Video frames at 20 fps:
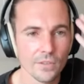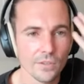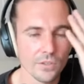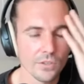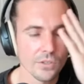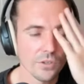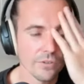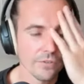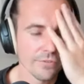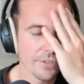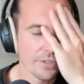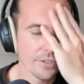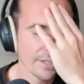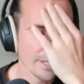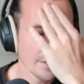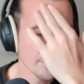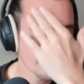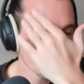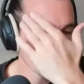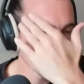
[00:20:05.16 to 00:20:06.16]
Do you feel
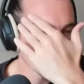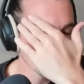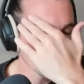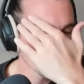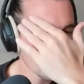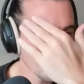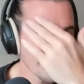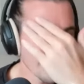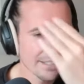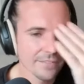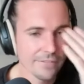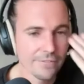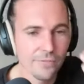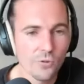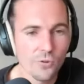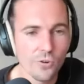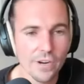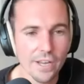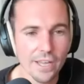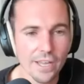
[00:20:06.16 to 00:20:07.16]
like you have a relaxed
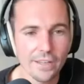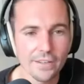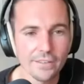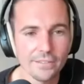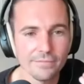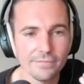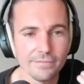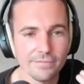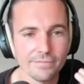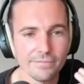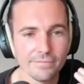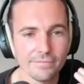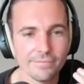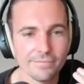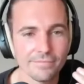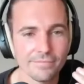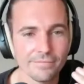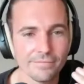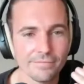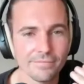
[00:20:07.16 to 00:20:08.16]
forehead?
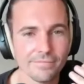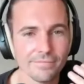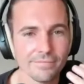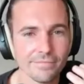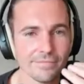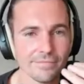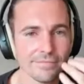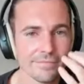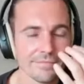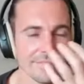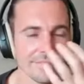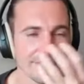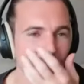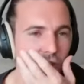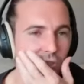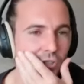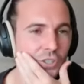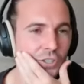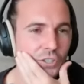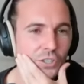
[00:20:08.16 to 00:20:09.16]

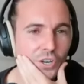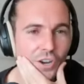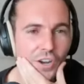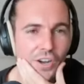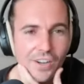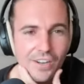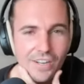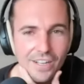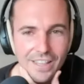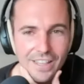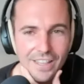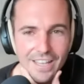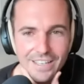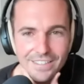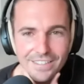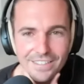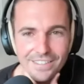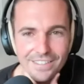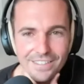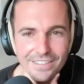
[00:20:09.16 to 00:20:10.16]
Is your jaw
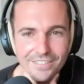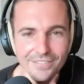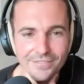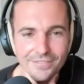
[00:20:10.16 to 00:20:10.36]
clenched?